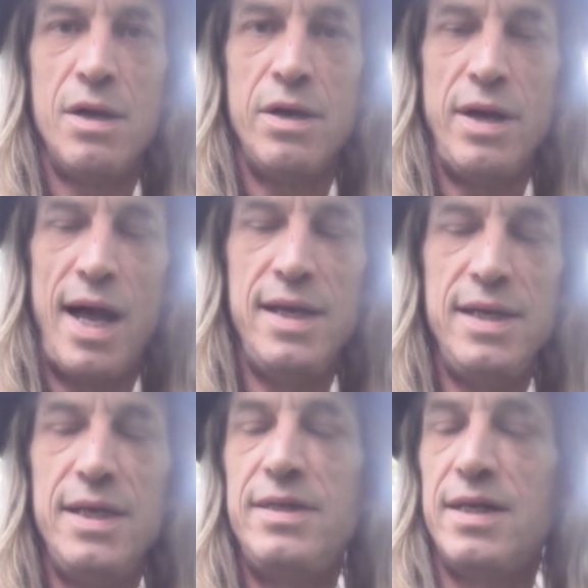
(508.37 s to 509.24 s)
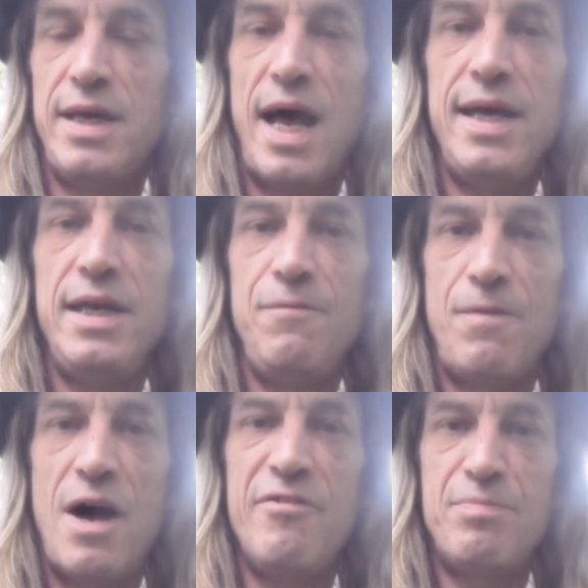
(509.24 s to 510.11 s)
90 to
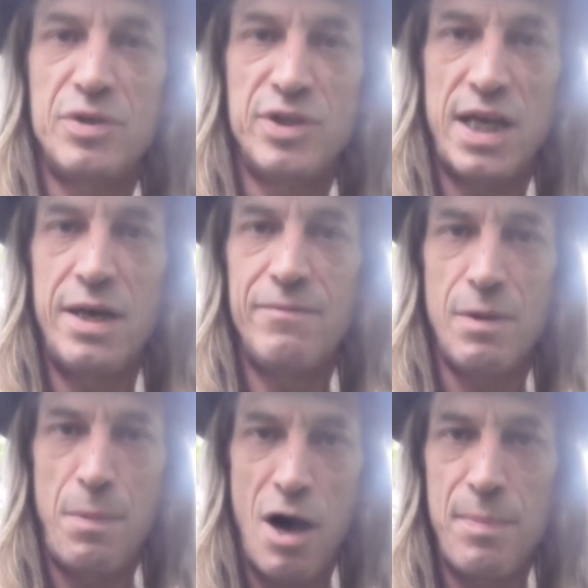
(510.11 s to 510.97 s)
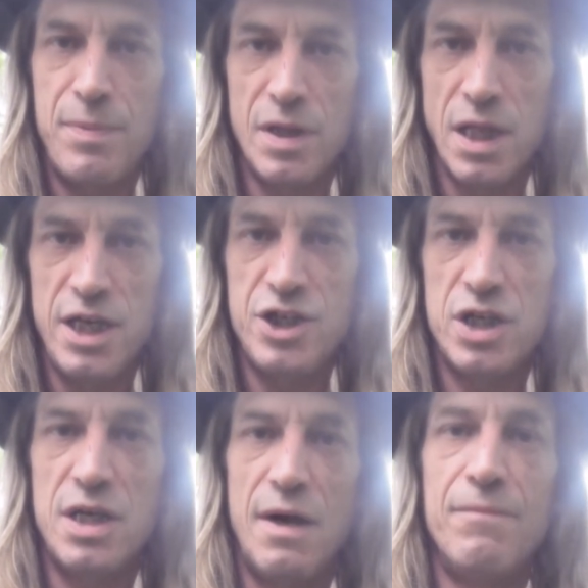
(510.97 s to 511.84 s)
95% of the
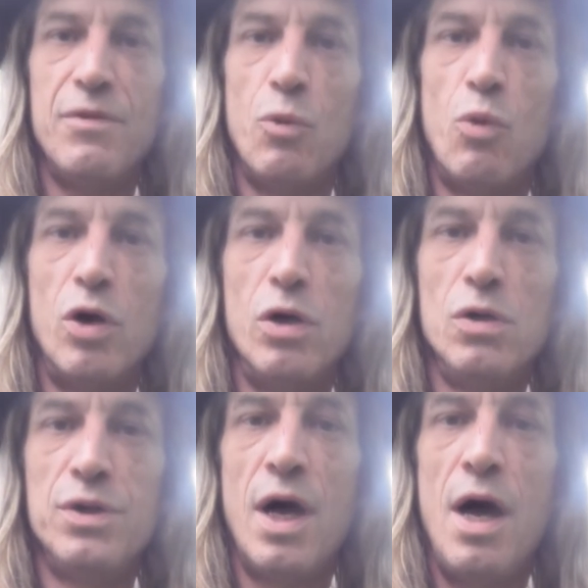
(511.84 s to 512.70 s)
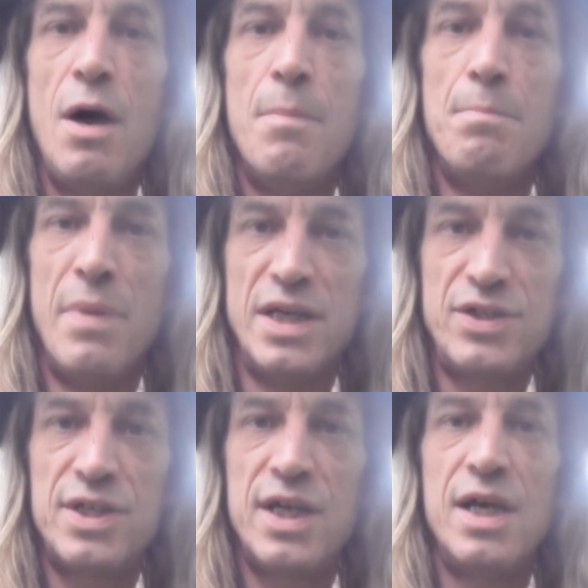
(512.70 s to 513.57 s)
population of the world
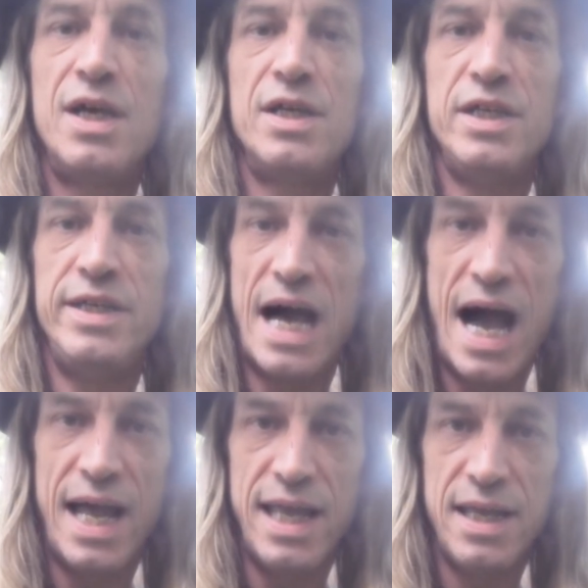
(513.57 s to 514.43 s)
must die.